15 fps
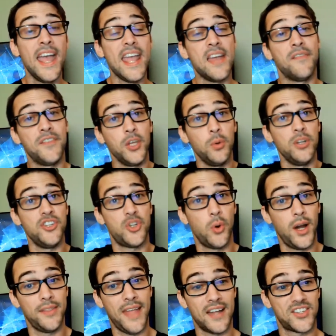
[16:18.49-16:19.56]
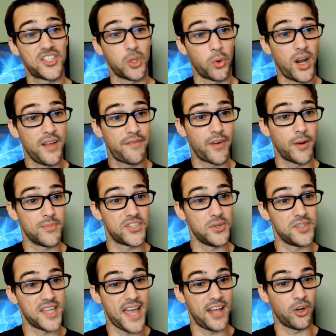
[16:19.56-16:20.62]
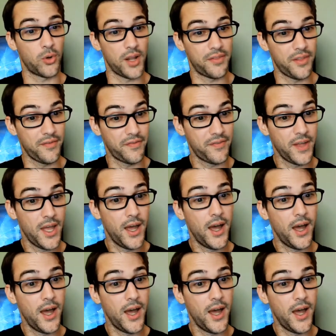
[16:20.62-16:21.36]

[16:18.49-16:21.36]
If you enjoyed that story from Suzanne Griffith,